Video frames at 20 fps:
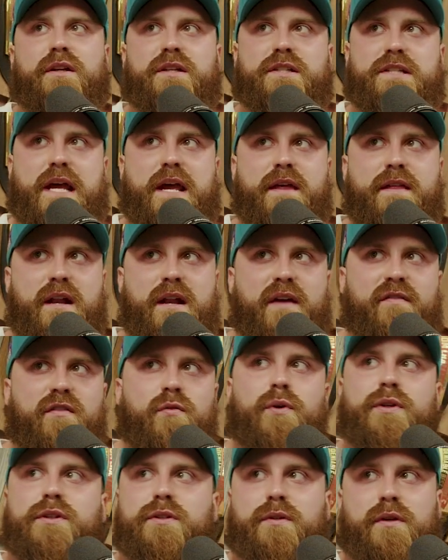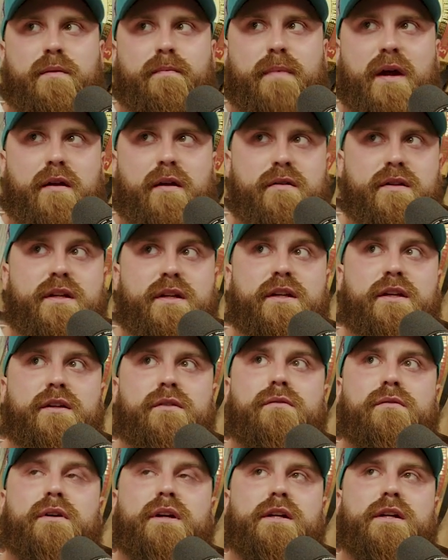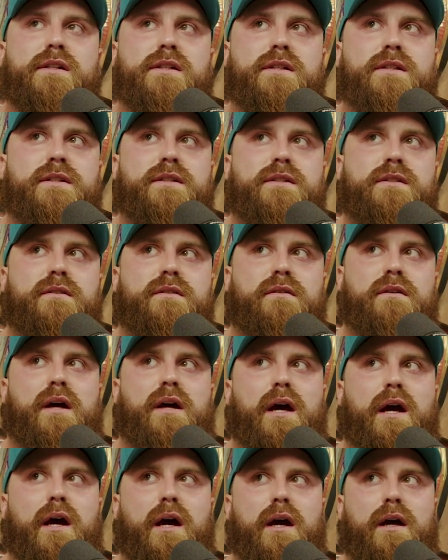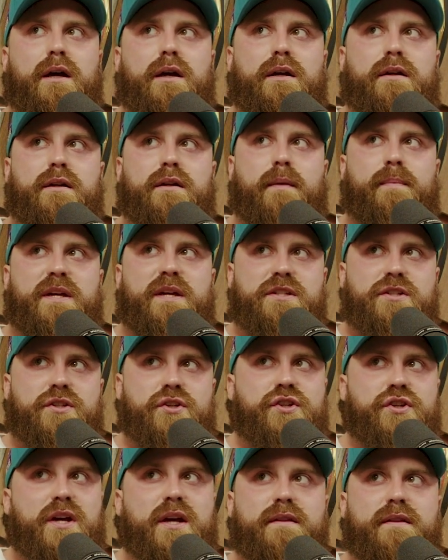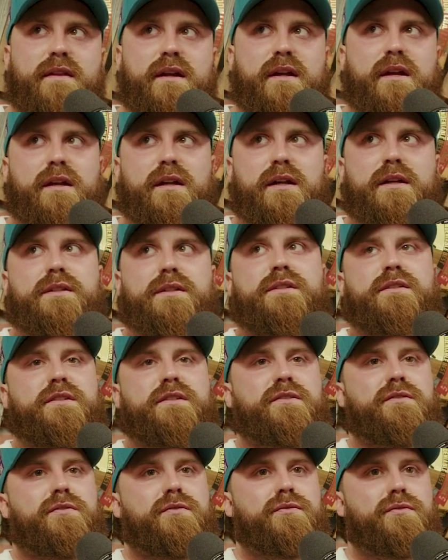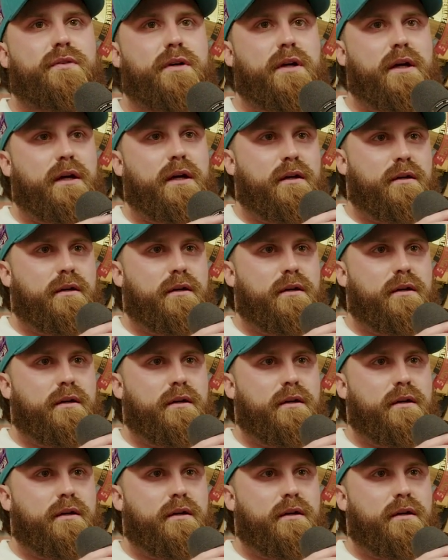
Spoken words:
to say that everyone doing better than you is a piece of shit than it is to